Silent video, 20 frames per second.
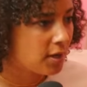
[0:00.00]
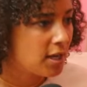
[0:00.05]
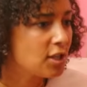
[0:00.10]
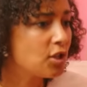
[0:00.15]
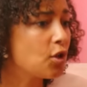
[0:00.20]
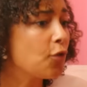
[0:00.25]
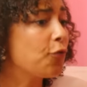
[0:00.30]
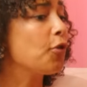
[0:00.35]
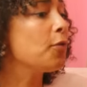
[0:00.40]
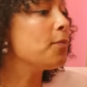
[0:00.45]

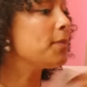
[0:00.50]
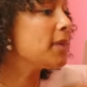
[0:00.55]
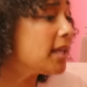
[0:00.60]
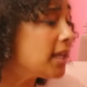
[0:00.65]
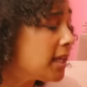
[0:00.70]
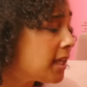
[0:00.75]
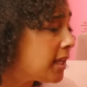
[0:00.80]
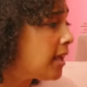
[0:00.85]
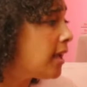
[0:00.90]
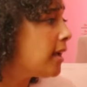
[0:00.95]
So for
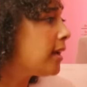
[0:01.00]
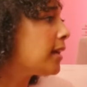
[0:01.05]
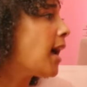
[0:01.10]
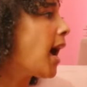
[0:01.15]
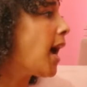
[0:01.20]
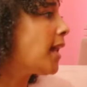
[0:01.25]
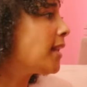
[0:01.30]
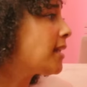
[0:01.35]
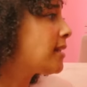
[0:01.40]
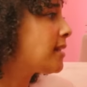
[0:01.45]
me,
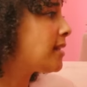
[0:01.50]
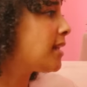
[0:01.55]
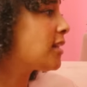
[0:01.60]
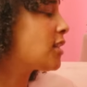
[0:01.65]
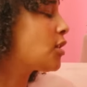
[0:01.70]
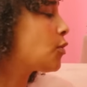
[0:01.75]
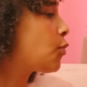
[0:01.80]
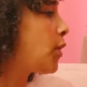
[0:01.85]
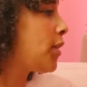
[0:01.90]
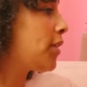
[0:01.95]
God
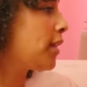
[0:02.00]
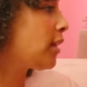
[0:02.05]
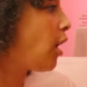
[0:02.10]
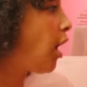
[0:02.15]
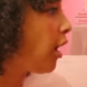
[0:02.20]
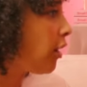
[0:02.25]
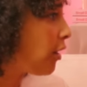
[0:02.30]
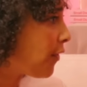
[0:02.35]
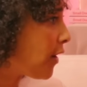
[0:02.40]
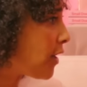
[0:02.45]
exists within
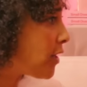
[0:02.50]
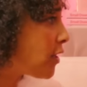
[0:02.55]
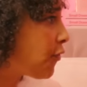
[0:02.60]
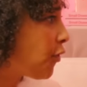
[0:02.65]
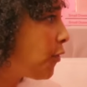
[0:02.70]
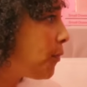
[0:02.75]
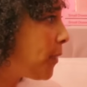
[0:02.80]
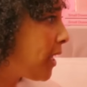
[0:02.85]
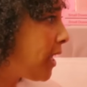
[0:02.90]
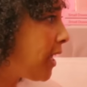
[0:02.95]
all of us.
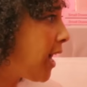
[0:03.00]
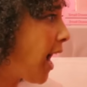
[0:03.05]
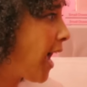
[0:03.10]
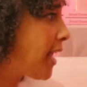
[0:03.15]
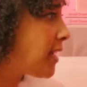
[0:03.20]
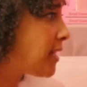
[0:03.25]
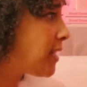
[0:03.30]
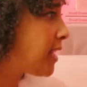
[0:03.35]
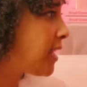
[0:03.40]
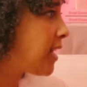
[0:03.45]
For me,
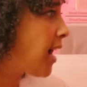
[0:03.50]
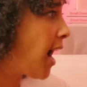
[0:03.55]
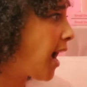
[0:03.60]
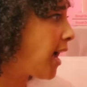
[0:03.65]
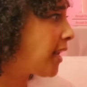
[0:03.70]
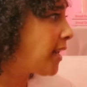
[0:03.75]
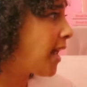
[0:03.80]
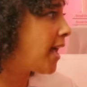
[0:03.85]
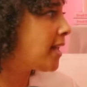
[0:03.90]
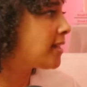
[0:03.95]
I see
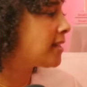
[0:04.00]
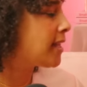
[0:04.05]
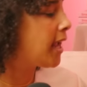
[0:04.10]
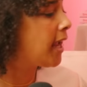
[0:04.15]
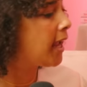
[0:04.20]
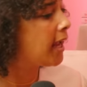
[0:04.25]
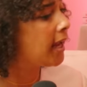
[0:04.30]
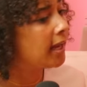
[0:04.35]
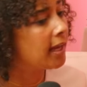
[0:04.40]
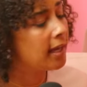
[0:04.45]
God as
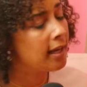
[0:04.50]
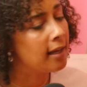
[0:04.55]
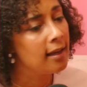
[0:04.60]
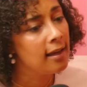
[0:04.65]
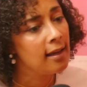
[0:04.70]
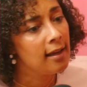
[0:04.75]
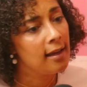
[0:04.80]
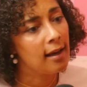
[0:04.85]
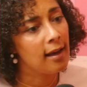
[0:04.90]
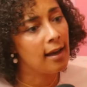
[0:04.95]
an
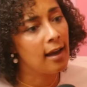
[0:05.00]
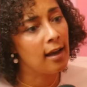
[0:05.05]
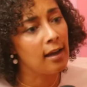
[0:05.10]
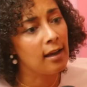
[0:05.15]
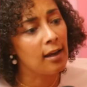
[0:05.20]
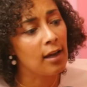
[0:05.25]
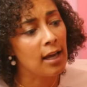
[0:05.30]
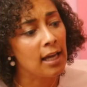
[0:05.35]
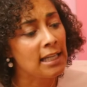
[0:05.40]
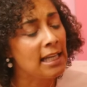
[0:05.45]

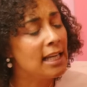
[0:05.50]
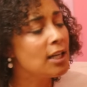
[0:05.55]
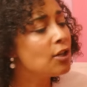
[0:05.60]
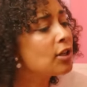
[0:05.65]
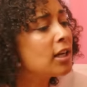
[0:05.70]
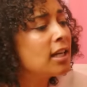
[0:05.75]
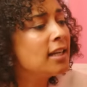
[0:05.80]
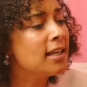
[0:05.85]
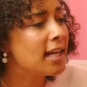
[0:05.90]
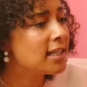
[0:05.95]

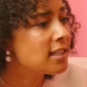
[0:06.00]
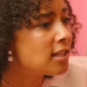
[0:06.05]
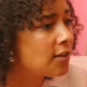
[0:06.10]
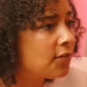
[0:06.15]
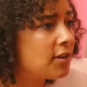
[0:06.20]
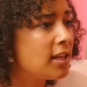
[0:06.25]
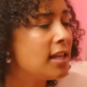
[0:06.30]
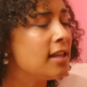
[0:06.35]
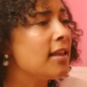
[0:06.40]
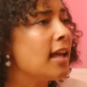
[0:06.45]

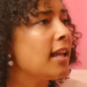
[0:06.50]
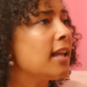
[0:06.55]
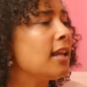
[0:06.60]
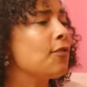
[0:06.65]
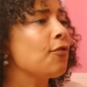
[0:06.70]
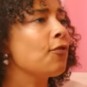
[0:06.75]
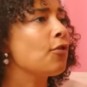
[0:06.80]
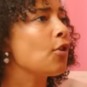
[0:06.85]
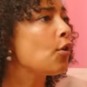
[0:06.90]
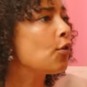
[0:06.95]
interconnectivity
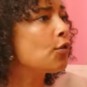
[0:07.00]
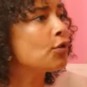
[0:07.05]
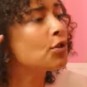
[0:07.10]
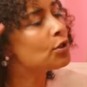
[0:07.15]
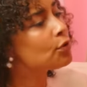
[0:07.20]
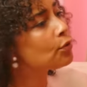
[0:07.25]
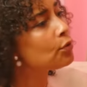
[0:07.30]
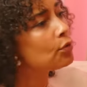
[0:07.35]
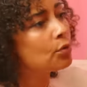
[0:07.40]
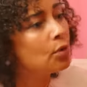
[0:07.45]
that flows
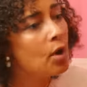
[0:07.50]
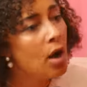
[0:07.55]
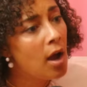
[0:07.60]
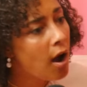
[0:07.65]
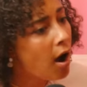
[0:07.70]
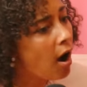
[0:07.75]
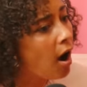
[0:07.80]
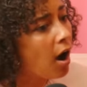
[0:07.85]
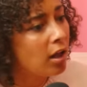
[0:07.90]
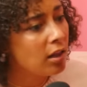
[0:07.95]
through
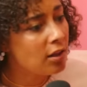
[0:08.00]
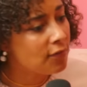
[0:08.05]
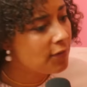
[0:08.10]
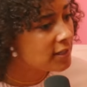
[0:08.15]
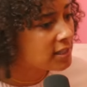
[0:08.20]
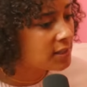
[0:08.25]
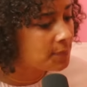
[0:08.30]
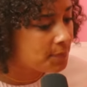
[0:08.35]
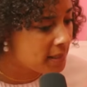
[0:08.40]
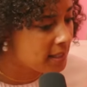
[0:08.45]
all of
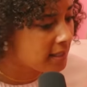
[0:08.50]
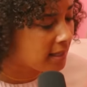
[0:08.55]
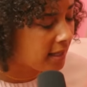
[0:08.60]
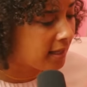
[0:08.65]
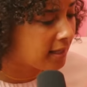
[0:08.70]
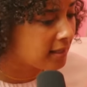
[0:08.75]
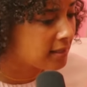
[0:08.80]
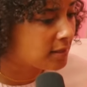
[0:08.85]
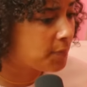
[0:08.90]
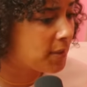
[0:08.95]
us
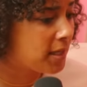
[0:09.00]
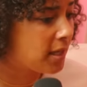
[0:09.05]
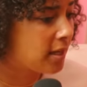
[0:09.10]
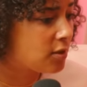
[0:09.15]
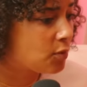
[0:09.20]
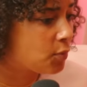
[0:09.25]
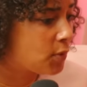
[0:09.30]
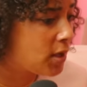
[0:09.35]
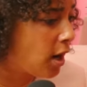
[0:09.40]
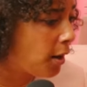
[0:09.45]
beings
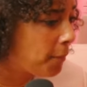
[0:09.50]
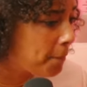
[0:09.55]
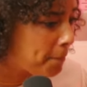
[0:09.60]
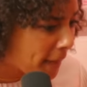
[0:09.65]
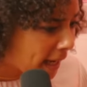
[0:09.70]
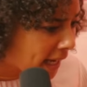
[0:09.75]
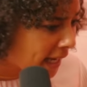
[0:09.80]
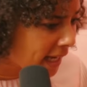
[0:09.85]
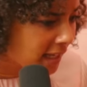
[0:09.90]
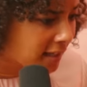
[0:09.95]
because we are
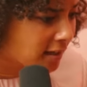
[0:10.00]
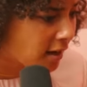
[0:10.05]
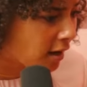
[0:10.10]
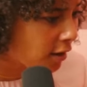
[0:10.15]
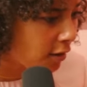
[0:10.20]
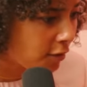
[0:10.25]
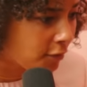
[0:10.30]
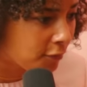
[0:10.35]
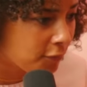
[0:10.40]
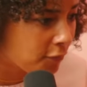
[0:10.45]
made
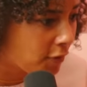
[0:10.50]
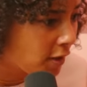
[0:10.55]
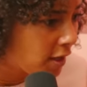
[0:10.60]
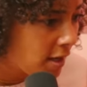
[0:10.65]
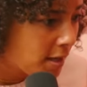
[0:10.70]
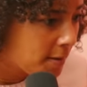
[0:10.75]
of